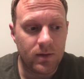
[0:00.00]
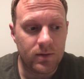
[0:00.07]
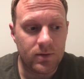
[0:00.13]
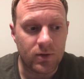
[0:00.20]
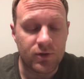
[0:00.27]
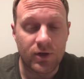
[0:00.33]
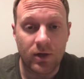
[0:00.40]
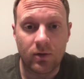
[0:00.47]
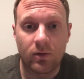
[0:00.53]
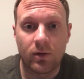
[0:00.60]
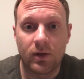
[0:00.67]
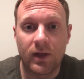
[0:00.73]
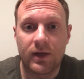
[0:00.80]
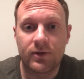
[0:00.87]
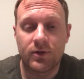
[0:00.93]
took General
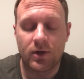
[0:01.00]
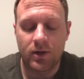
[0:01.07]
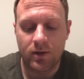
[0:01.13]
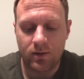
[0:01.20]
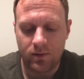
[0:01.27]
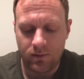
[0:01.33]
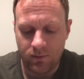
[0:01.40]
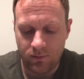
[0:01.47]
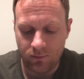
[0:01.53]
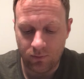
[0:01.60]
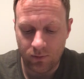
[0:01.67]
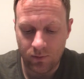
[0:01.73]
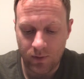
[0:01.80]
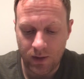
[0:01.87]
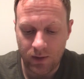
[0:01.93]
Electric
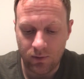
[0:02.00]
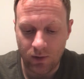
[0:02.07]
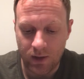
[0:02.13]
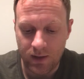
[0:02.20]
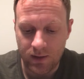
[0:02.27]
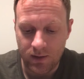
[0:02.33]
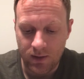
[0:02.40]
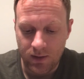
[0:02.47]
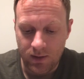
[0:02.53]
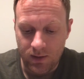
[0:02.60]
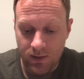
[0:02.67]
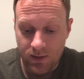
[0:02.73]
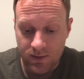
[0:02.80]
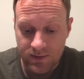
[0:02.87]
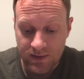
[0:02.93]
through a great
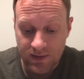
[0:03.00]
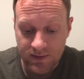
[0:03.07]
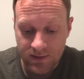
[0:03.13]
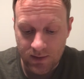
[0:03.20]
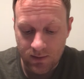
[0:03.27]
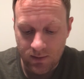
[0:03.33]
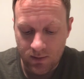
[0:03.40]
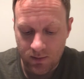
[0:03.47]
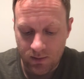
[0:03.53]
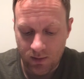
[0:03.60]
season.